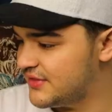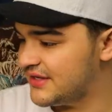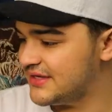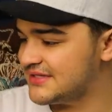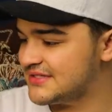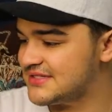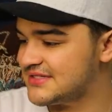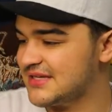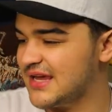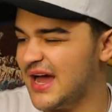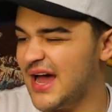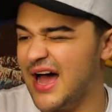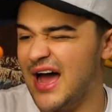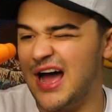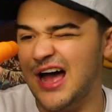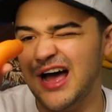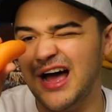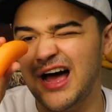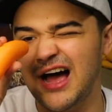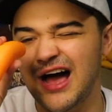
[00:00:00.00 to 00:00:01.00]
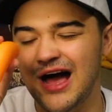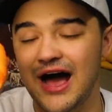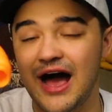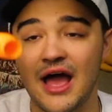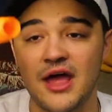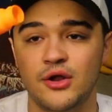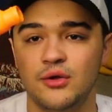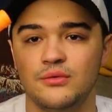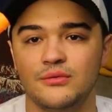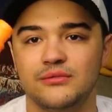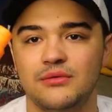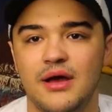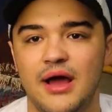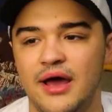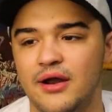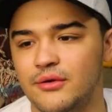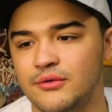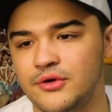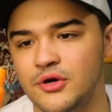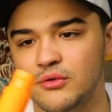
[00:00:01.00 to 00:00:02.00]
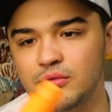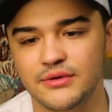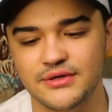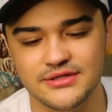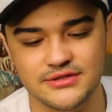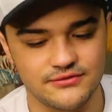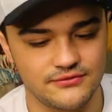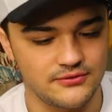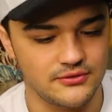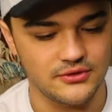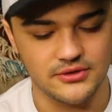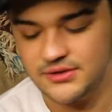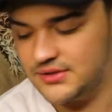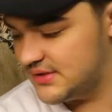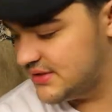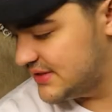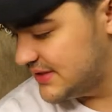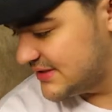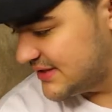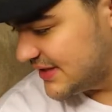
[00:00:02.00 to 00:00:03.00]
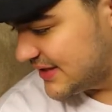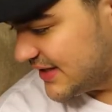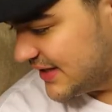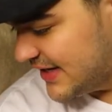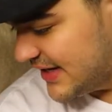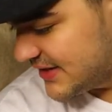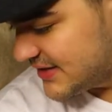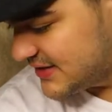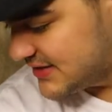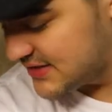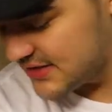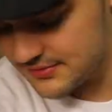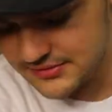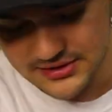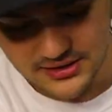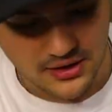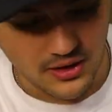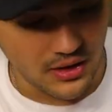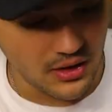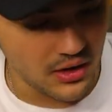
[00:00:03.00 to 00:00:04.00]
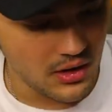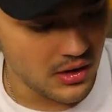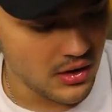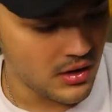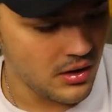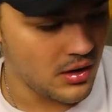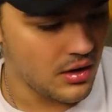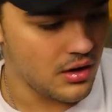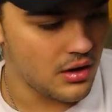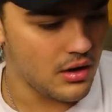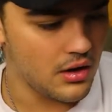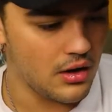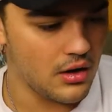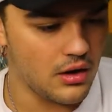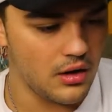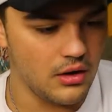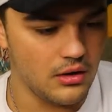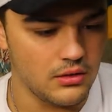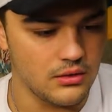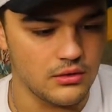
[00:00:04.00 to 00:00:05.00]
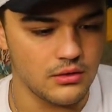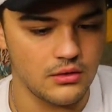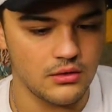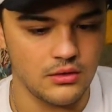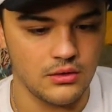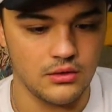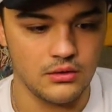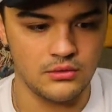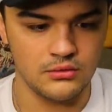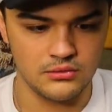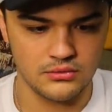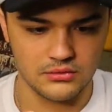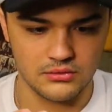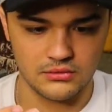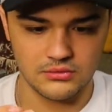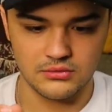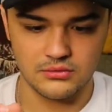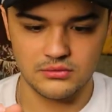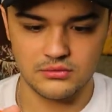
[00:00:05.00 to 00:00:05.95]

This... I don't know what it's for. Does it connect to something? Oh. Oh.